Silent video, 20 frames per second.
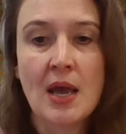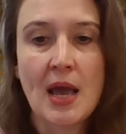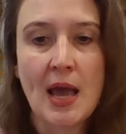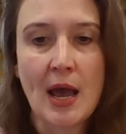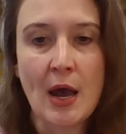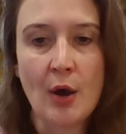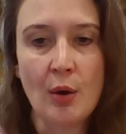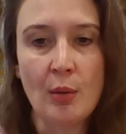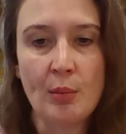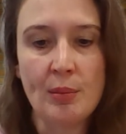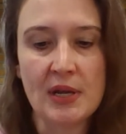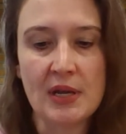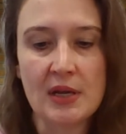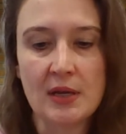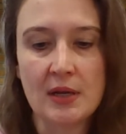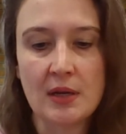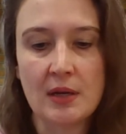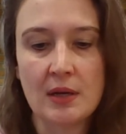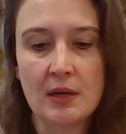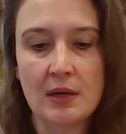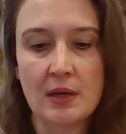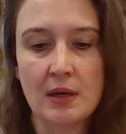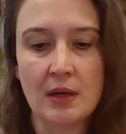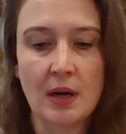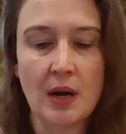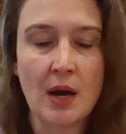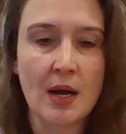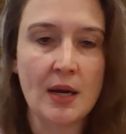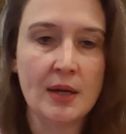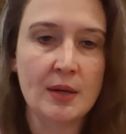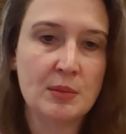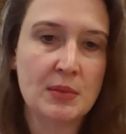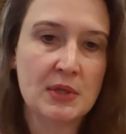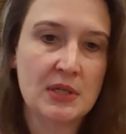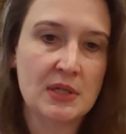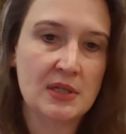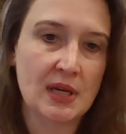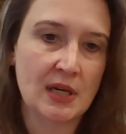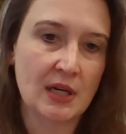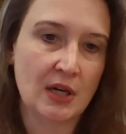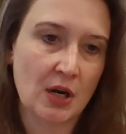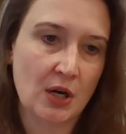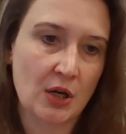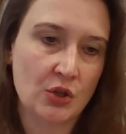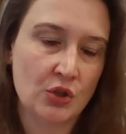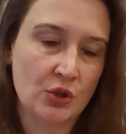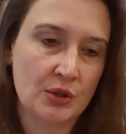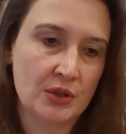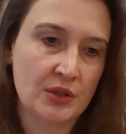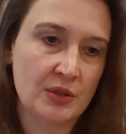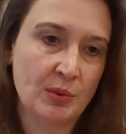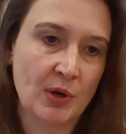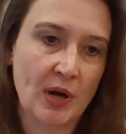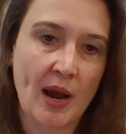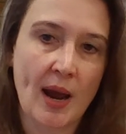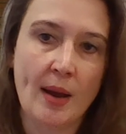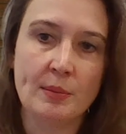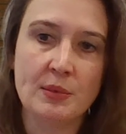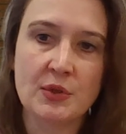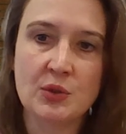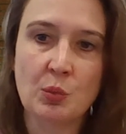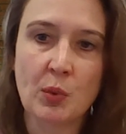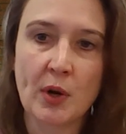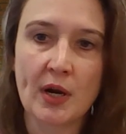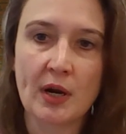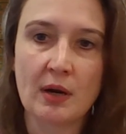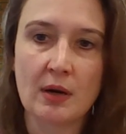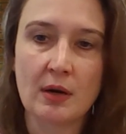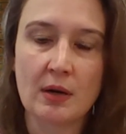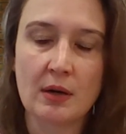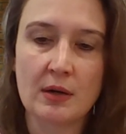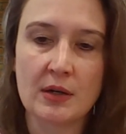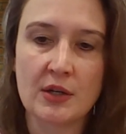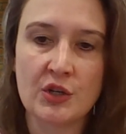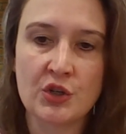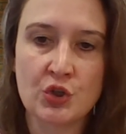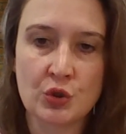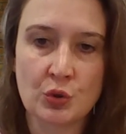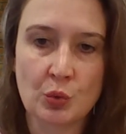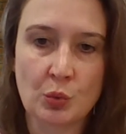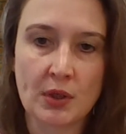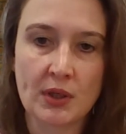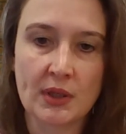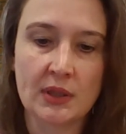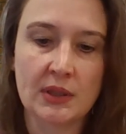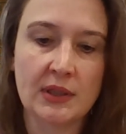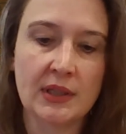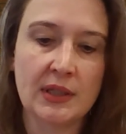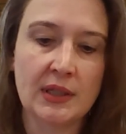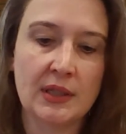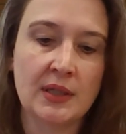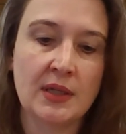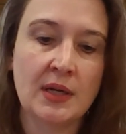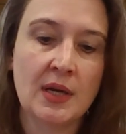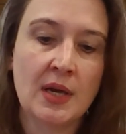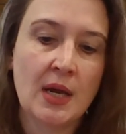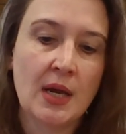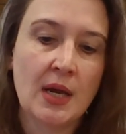help in economies and countries perhaps where historically